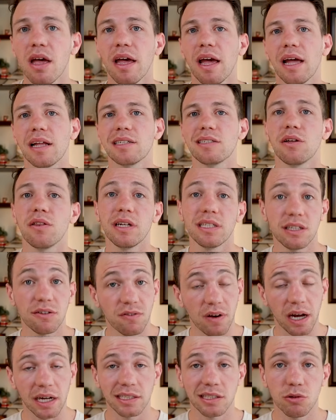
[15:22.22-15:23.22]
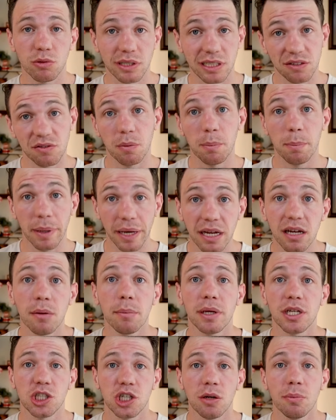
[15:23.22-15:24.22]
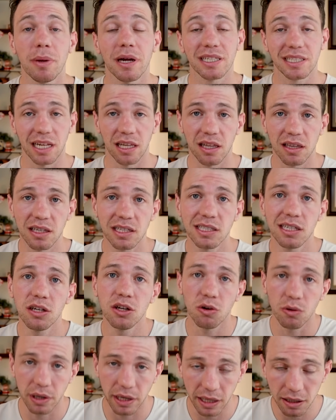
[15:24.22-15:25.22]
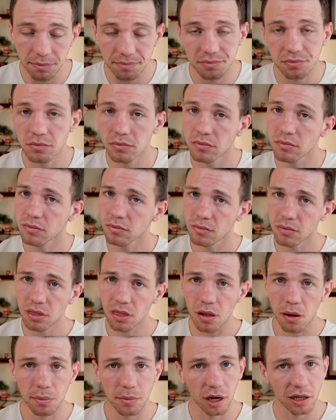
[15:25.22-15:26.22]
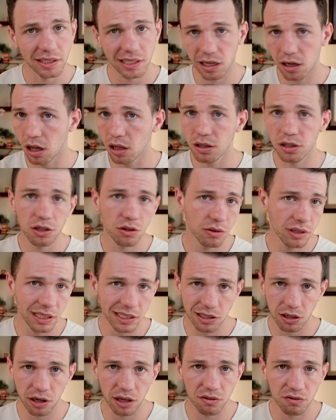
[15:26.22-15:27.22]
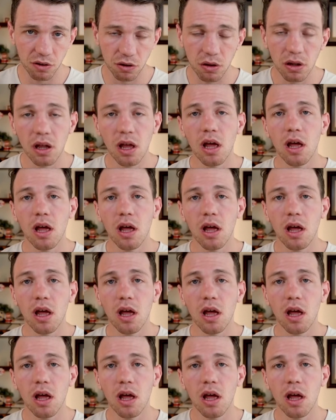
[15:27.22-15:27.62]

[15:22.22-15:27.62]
And so this advisor received a big commission by selling this annuity. Not saying all annuities are evil,